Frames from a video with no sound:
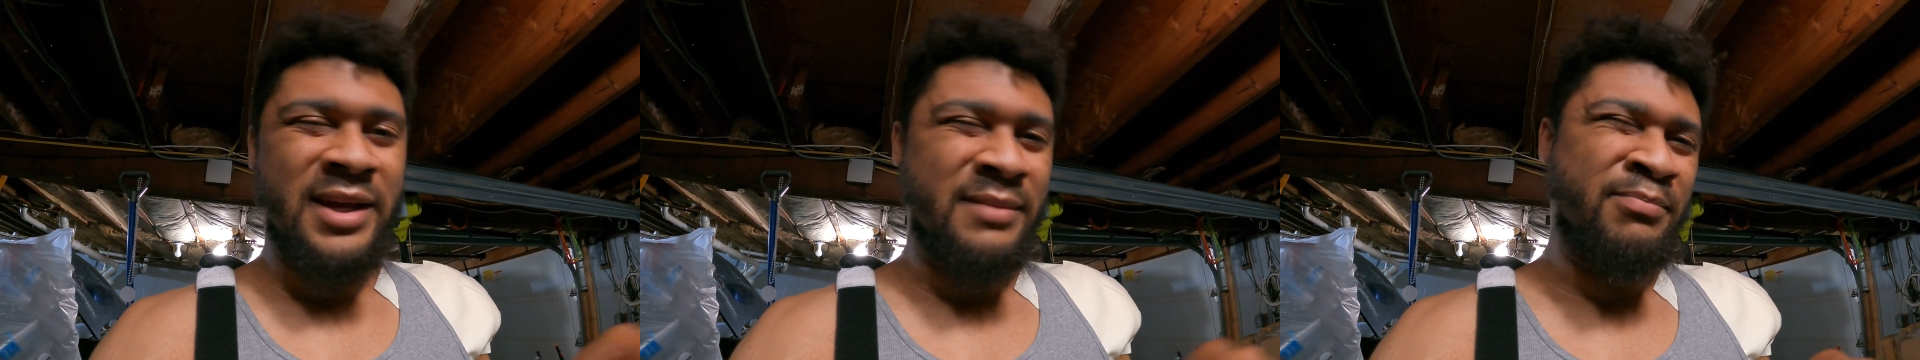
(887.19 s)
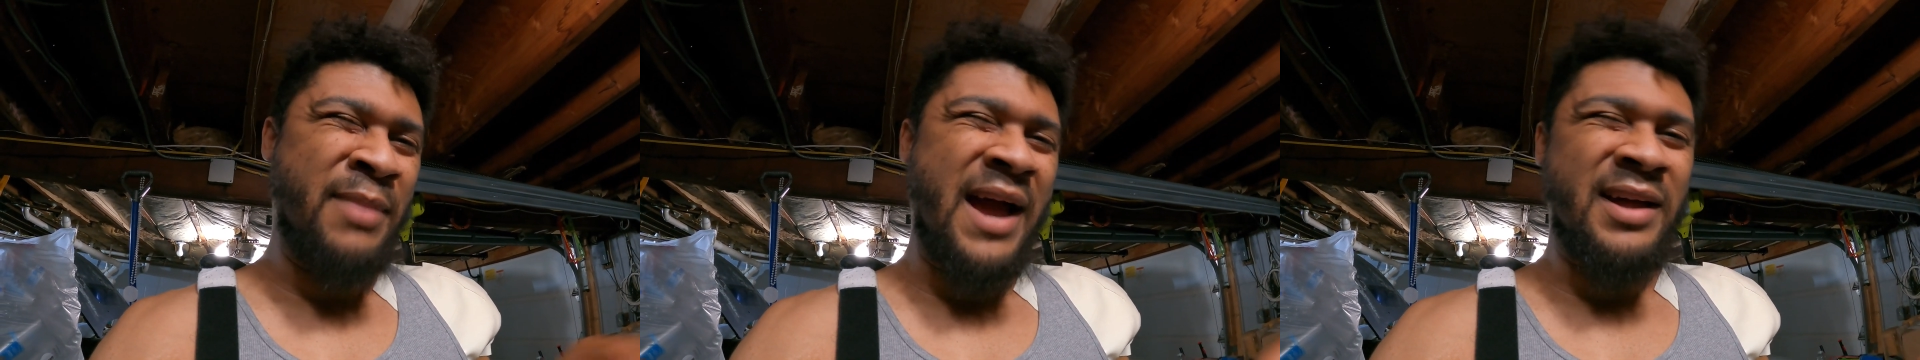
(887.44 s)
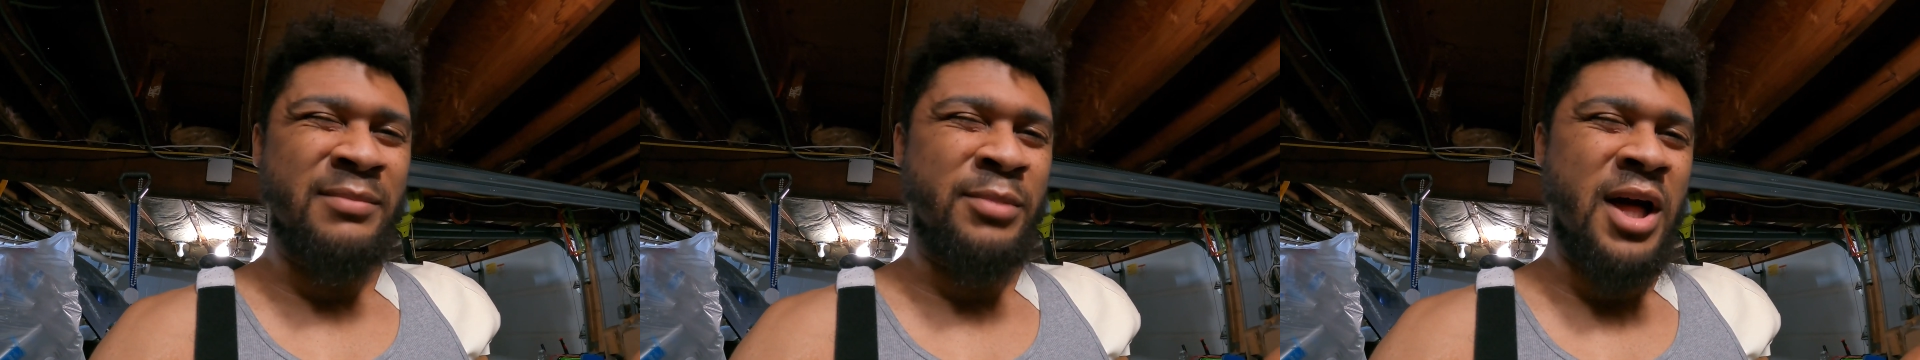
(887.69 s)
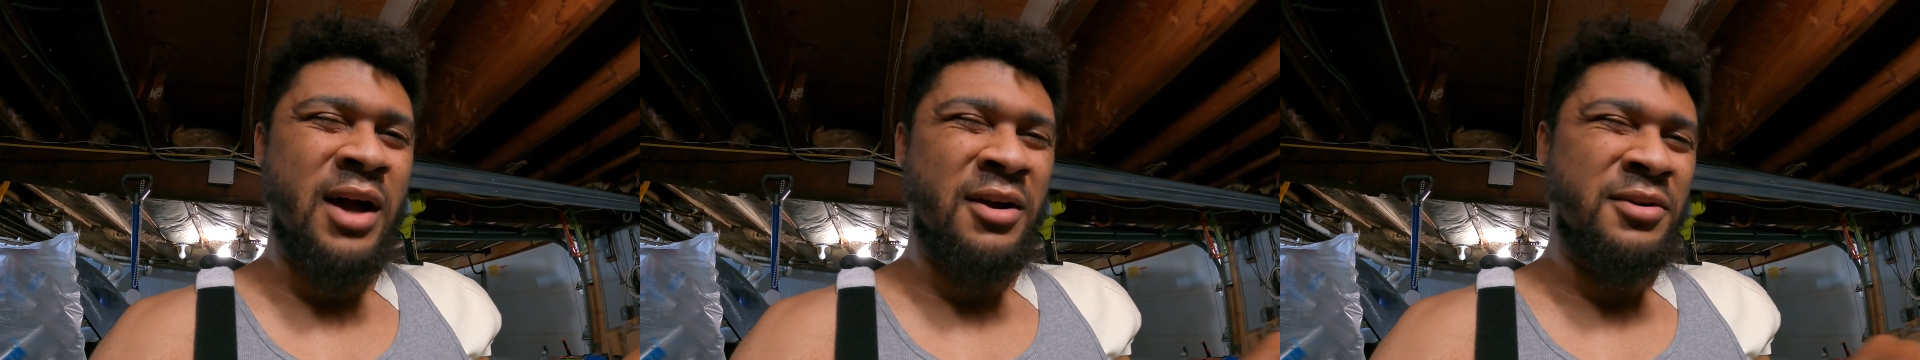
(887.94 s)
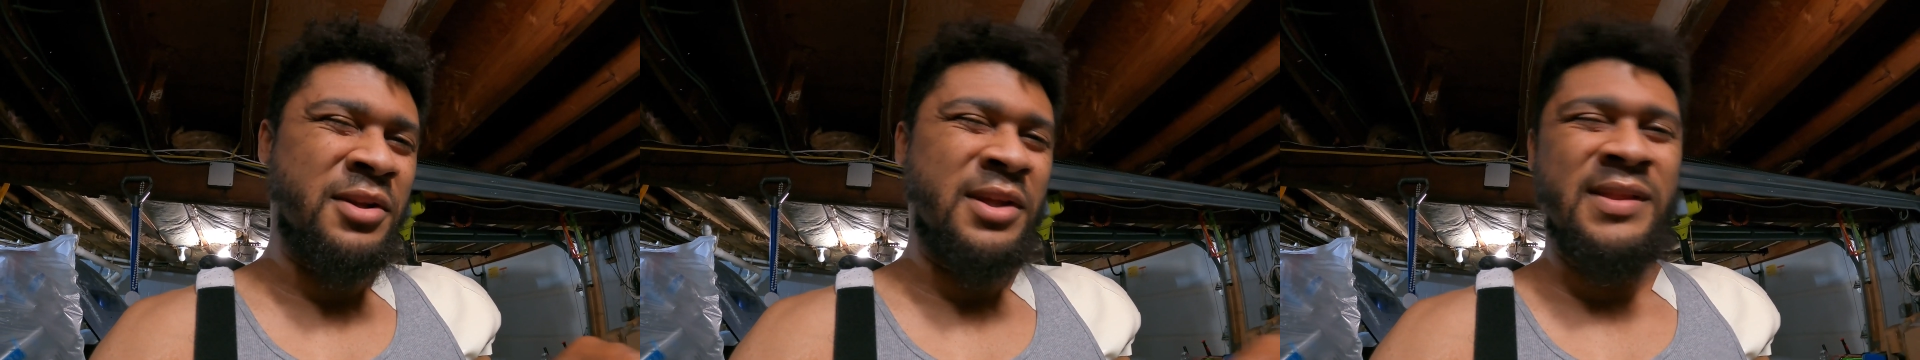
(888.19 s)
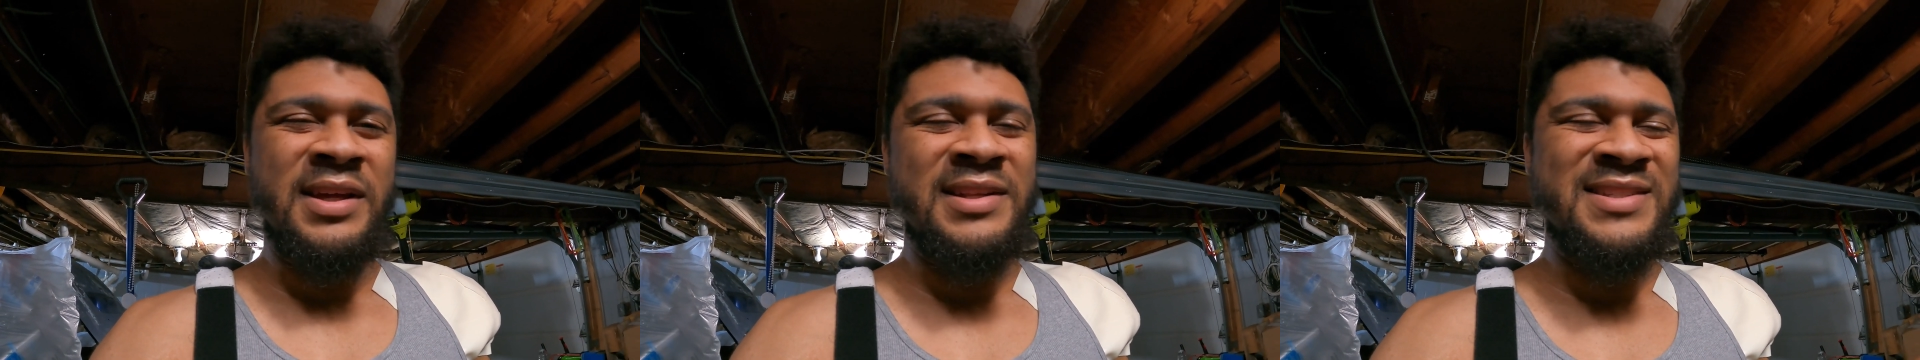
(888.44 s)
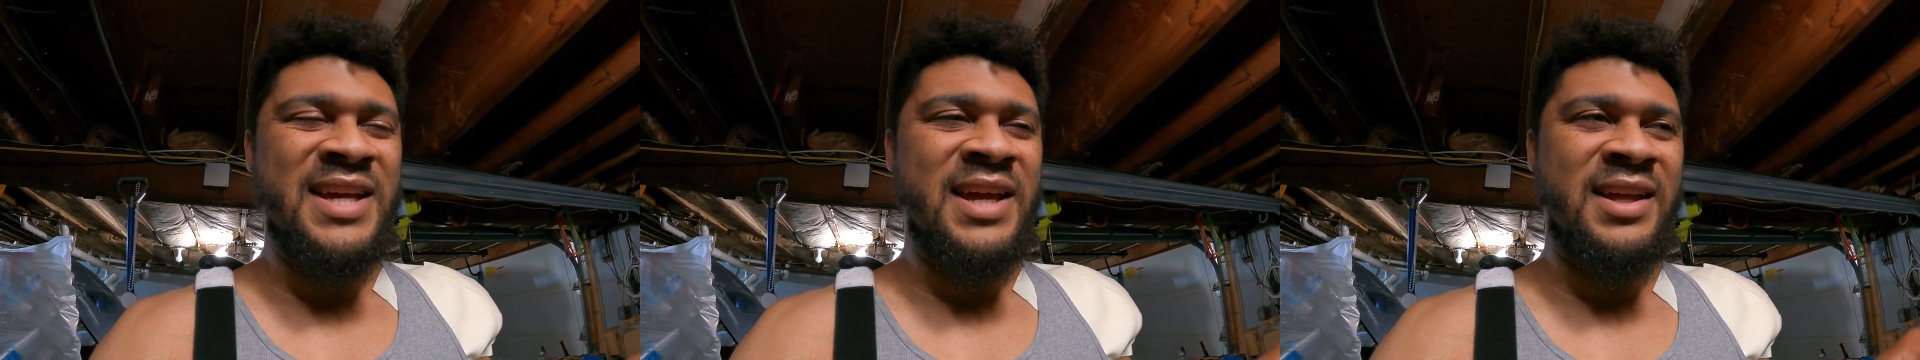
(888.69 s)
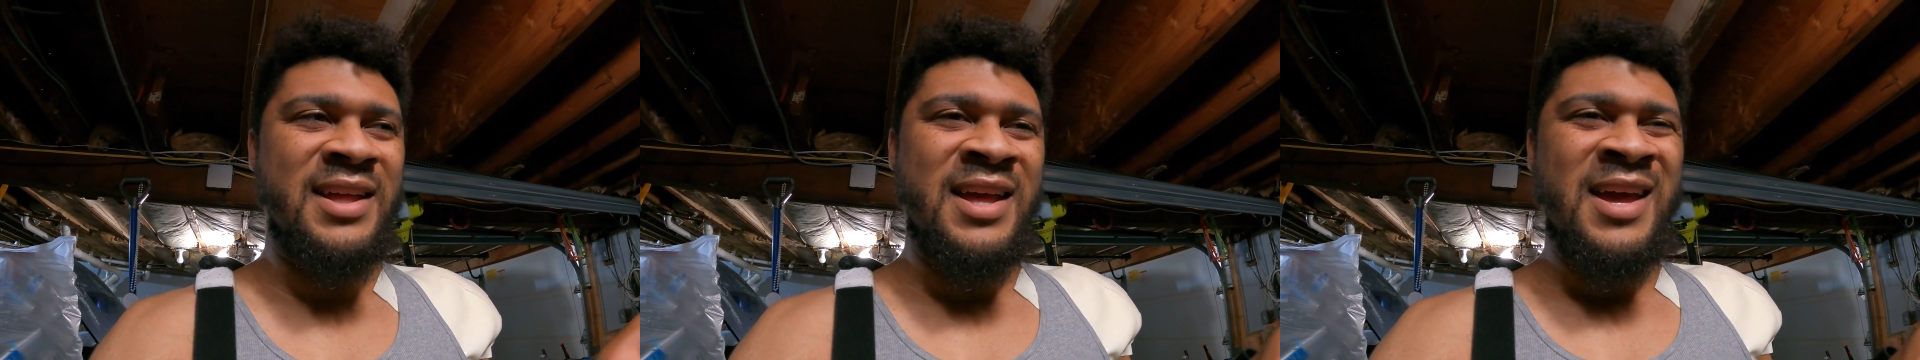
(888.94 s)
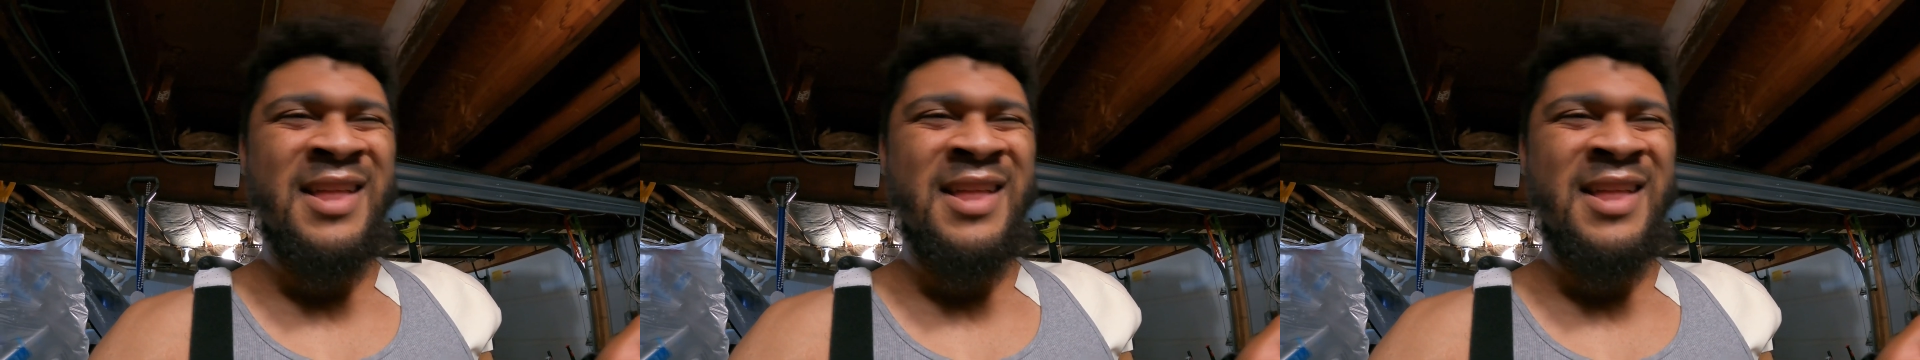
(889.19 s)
like back of the block underneath the intake.